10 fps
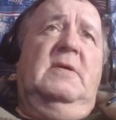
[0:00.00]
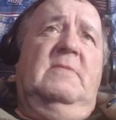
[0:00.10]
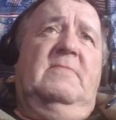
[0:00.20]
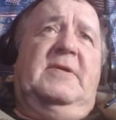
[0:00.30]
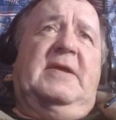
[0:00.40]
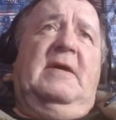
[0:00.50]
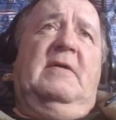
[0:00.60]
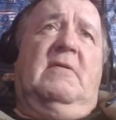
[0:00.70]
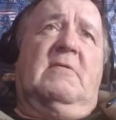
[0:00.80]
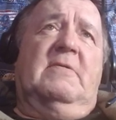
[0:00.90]
but that
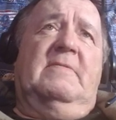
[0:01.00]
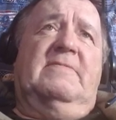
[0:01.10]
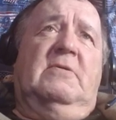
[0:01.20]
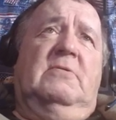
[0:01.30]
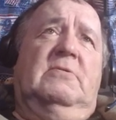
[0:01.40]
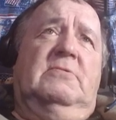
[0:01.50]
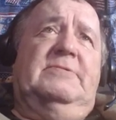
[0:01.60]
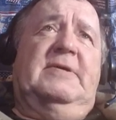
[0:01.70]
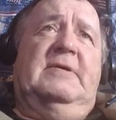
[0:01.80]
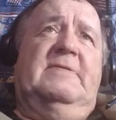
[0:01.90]
heart of
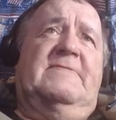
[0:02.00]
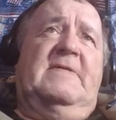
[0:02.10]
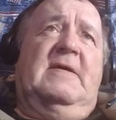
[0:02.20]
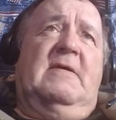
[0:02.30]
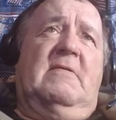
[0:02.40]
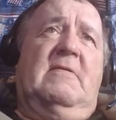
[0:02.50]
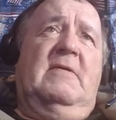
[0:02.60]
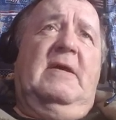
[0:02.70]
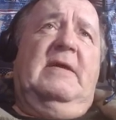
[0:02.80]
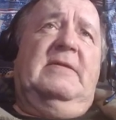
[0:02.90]
gold is there
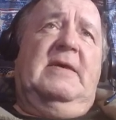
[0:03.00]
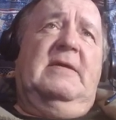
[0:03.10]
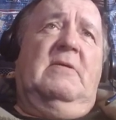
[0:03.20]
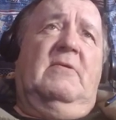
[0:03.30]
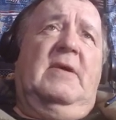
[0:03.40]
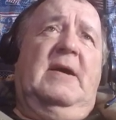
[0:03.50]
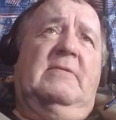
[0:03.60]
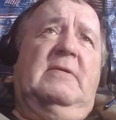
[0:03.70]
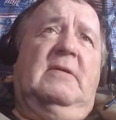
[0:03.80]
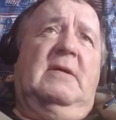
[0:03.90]
and they know how
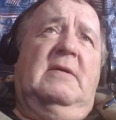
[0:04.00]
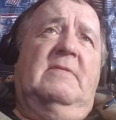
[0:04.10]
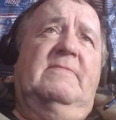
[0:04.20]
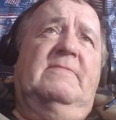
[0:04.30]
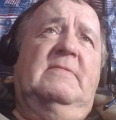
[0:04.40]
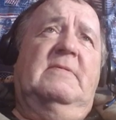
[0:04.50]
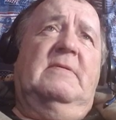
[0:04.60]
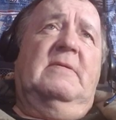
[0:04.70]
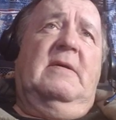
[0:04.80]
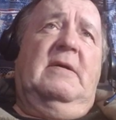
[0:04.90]
to love
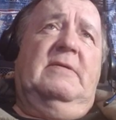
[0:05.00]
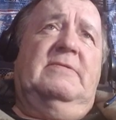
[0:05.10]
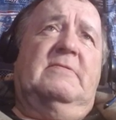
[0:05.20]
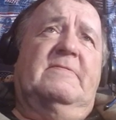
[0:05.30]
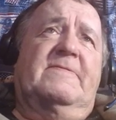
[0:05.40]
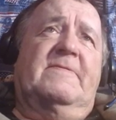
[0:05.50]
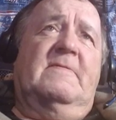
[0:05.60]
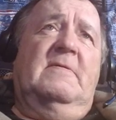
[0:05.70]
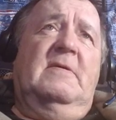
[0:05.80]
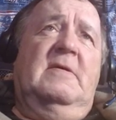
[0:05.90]
others.
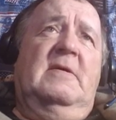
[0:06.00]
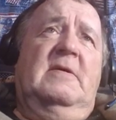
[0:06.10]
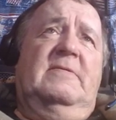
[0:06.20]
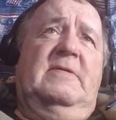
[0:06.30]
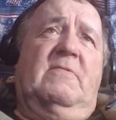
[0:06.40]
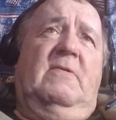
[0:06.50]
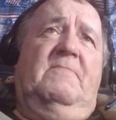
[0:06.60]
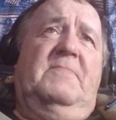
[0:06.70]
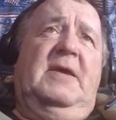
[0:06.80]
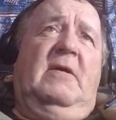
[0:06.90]
There will
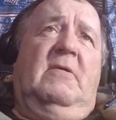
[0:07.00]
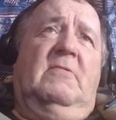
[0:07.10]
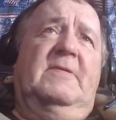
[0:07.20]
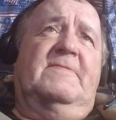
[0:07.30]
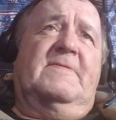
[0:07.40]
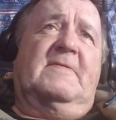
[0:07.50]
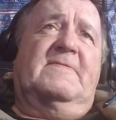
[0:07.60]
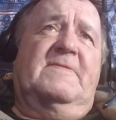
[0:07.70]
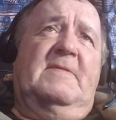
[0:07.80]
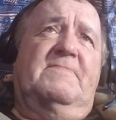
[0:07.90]
be always
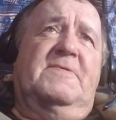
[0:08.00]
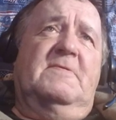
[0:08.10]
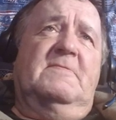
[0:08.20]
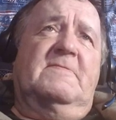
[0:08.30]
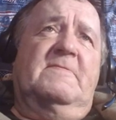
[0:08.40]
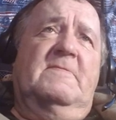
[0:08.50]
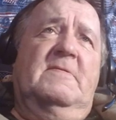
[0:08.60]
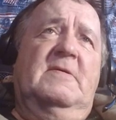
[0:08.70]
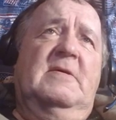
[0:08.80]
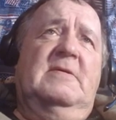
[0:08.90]
exceptions.
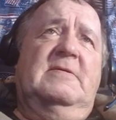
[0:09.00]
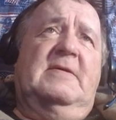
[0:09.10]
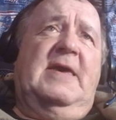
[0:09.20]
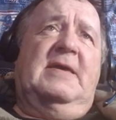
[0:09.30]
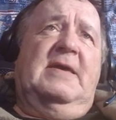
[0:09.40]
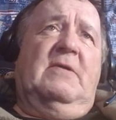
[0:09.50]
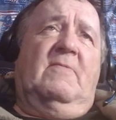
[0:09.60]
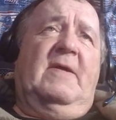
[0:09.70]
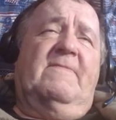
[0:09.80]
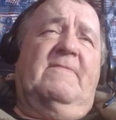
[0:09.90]
You can't get
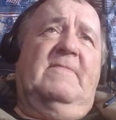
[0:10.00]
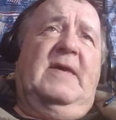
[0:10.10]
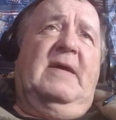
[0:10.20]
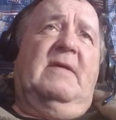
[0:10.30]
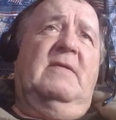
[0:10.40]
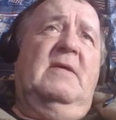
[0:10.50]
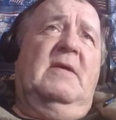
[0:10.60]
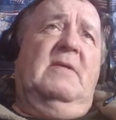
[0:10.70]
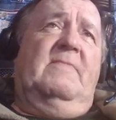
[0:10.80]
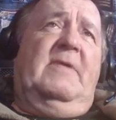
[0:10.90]
away from that.
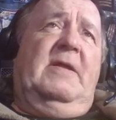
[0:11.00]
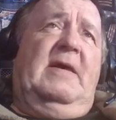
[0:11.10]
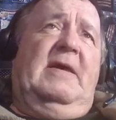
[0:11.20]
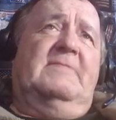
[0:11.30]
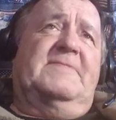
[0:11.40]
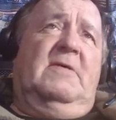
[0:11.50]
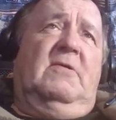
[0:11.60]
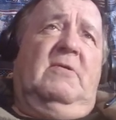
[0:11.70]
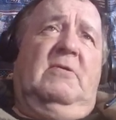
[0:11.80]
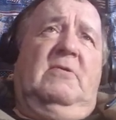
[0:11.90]
But as a
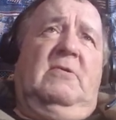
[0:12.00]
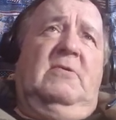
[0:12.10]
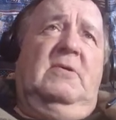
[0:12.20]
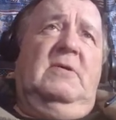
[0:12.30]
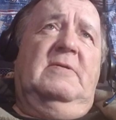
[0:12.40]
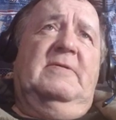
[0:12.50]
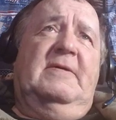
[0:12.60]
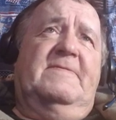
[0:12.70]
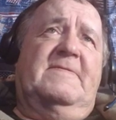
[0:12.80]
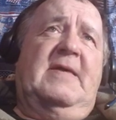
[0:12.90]
whole, they
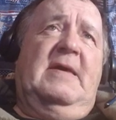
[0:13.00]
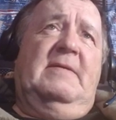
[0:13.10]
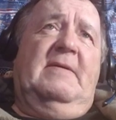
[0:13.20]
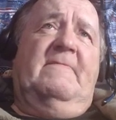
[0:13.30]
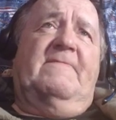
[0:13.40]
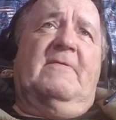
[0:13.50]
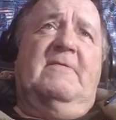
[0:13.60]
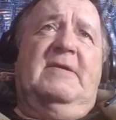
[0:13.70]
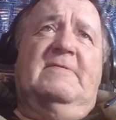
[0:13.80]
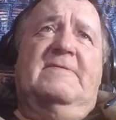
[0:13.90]
stand up for
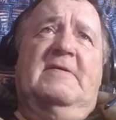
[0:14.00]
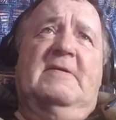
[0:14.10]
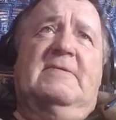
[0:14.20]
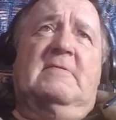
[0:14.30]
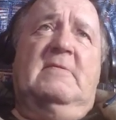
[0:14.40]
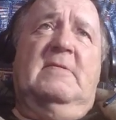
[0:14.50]
each other.